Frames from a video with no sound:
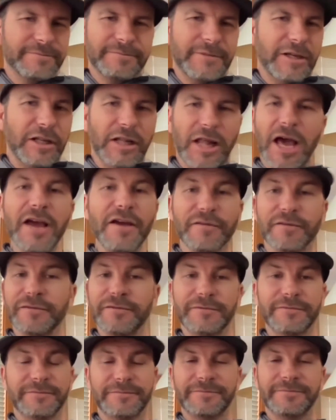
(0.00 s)
a
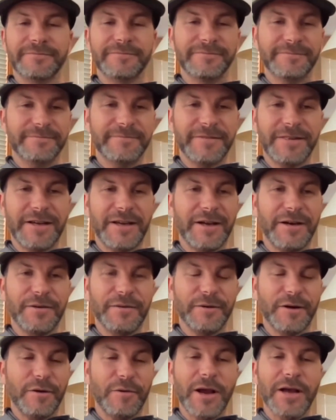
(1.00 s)
life
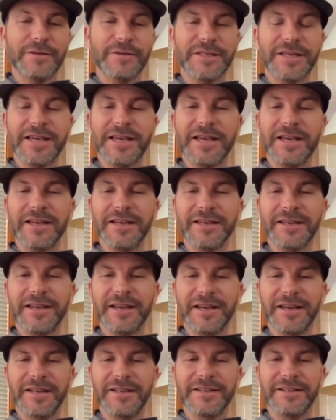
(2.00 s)
around skiing.
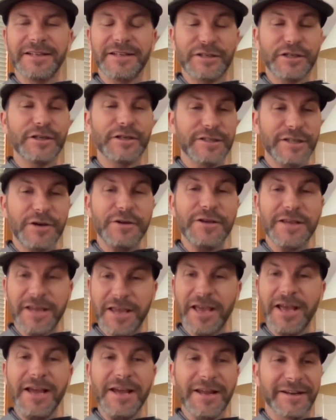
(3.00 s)
And it turns out you
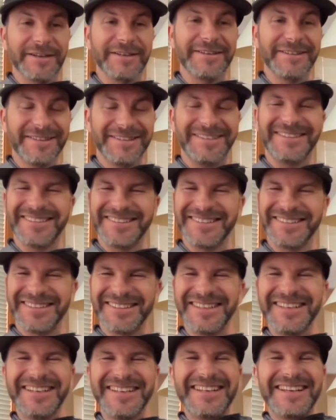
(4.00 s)
can,
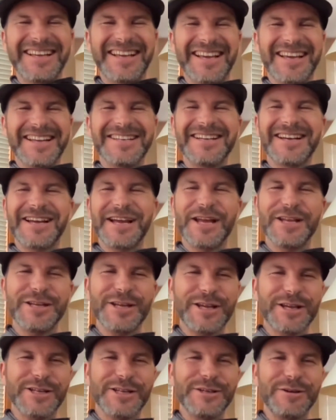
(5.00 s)
and
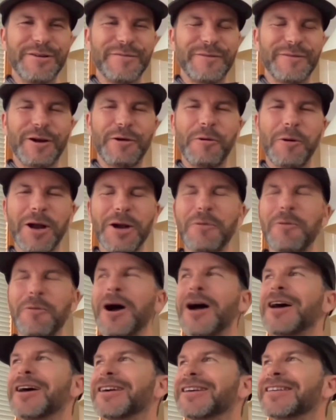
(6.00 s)
you can do it for quite a
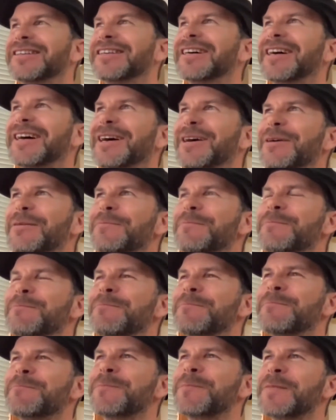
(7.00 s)
while.
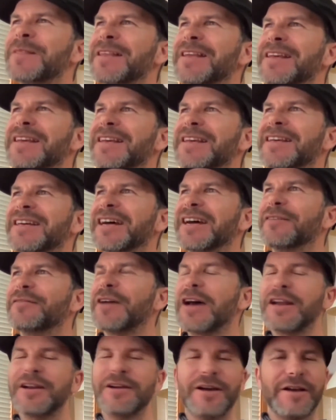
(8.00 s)
I've
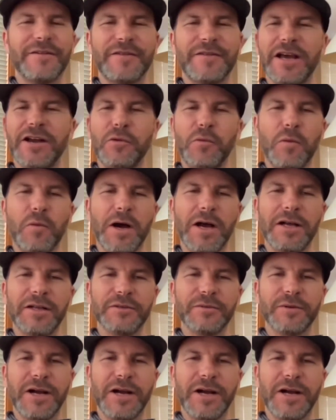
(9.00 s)
had a wild